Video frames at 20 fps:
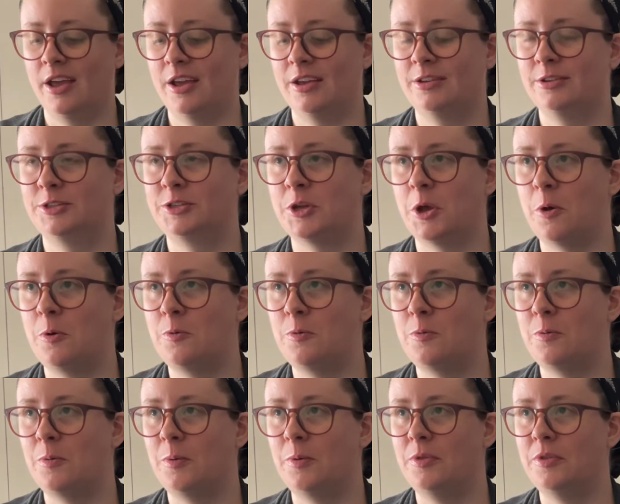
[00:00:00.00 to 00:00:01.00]

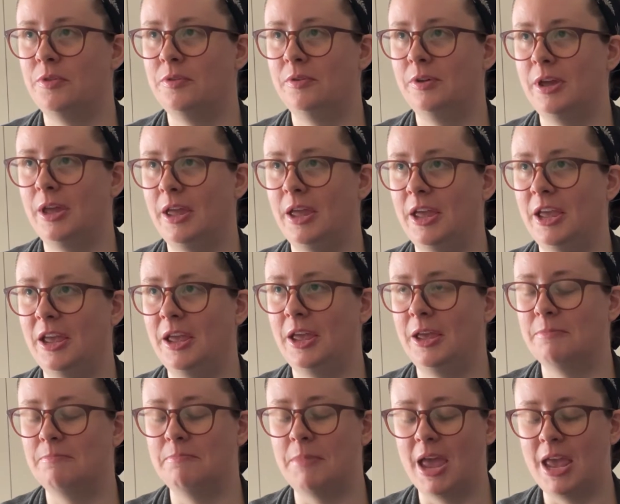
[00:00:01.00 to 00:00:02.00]
So
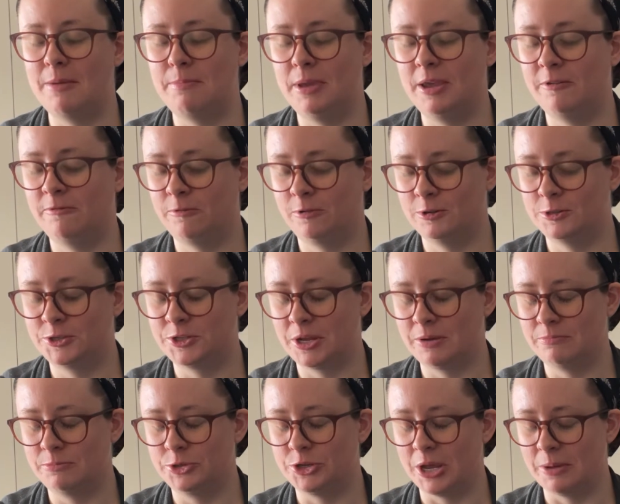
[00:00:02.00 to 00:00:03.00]
it may be for
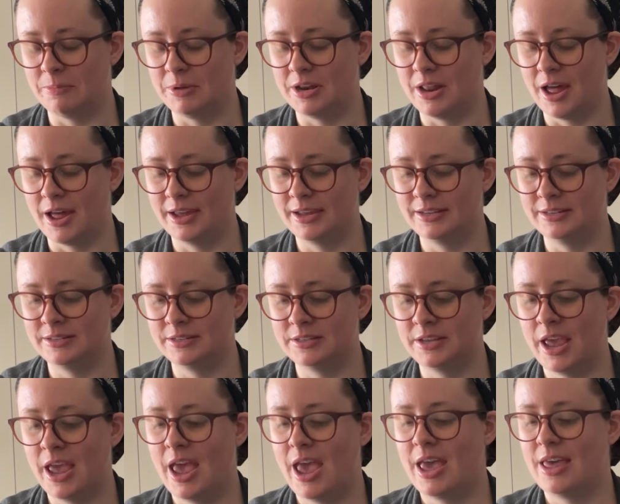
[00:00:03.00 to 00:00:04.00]
some Geminis
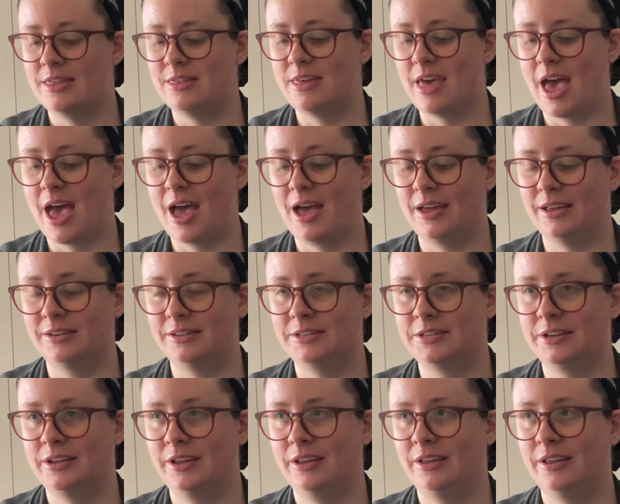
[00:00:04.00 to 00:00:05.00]

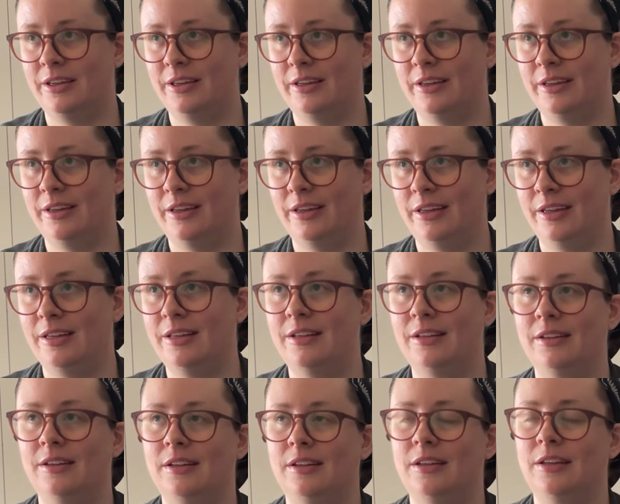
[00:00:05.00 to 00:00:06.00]
that
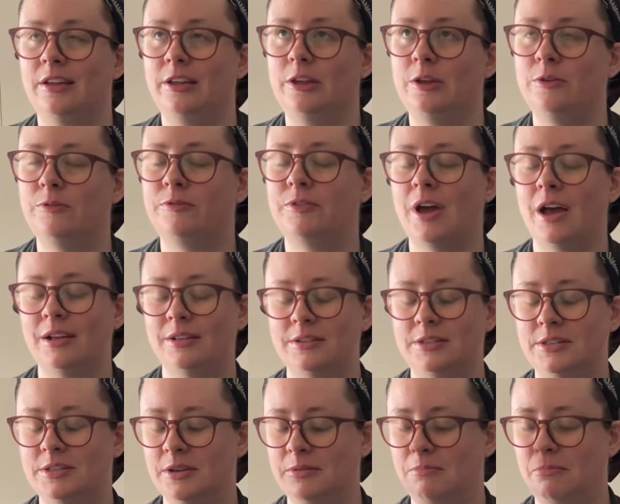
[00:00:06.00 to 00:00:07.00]
you've got
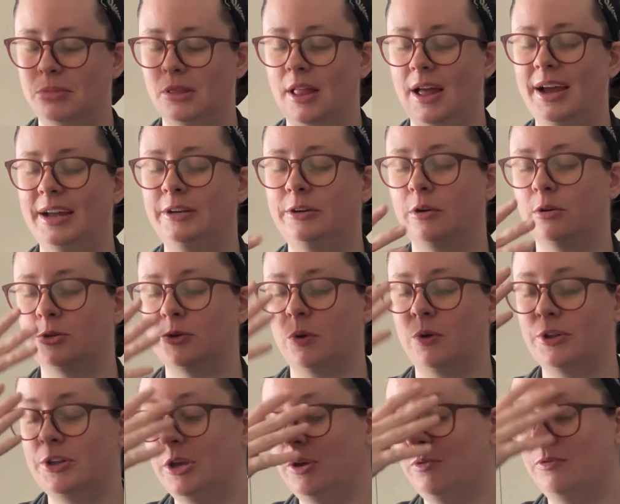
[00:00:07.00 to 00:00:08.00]
some blinders
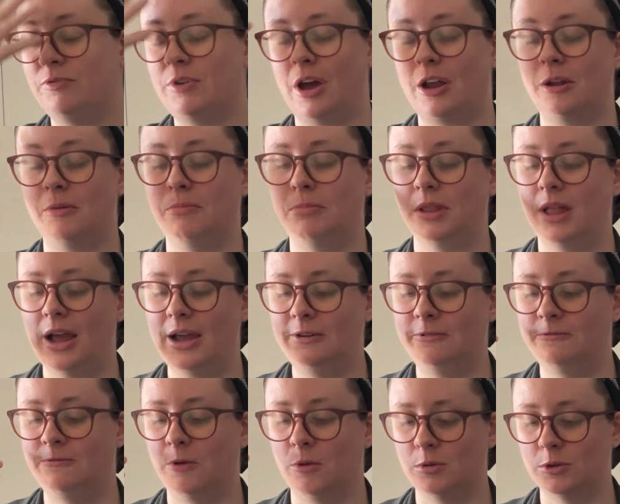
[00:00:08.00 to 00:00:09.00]
on, you've got a
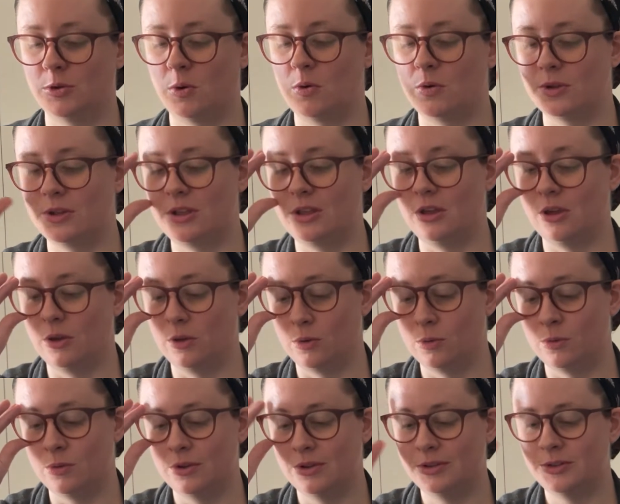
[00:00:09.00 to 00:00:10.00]
blindfold on
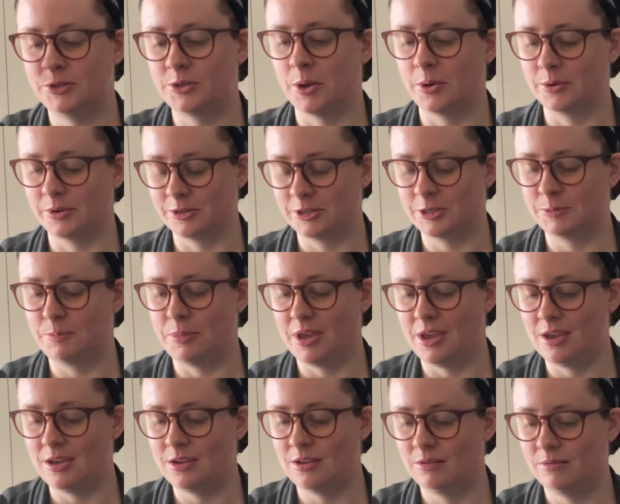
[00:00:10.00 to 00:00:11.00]
you, so to
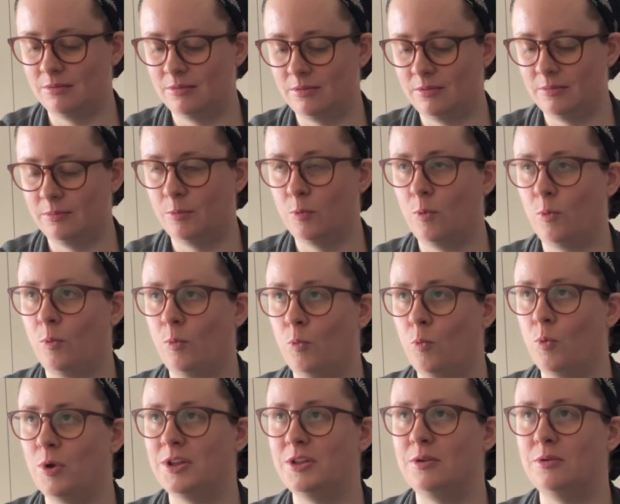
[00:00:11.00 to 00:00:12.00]
speak,
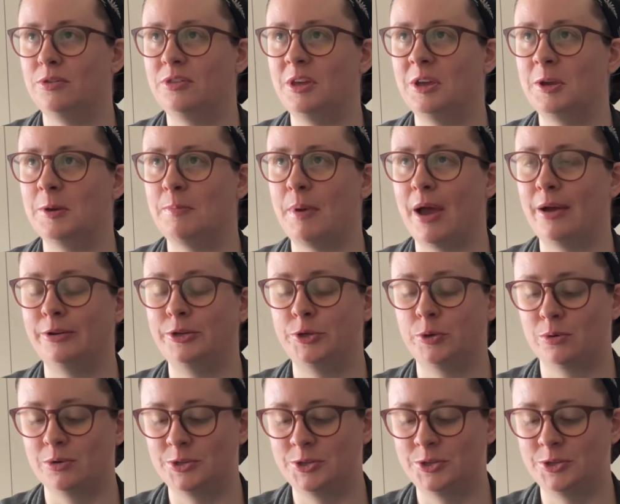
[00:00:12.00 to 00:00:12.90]
when you think about your